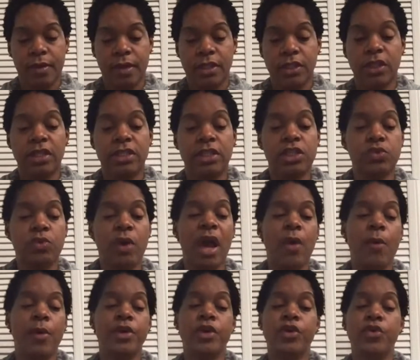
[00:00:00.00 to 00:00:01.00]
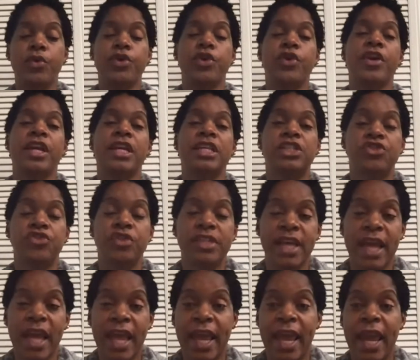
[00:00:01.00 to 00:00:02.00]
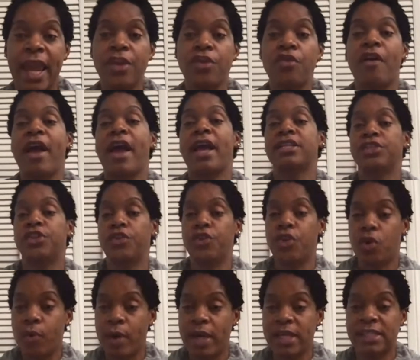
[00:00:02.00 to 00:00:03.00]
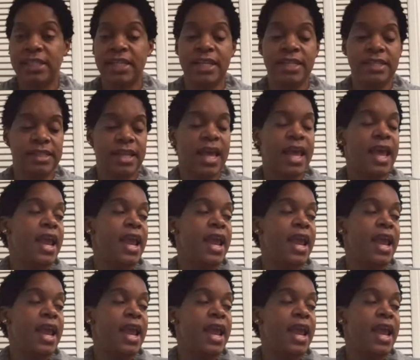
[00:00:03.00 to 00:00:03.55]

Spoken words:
So this is why when you're doing your history taking, you're asking your questions,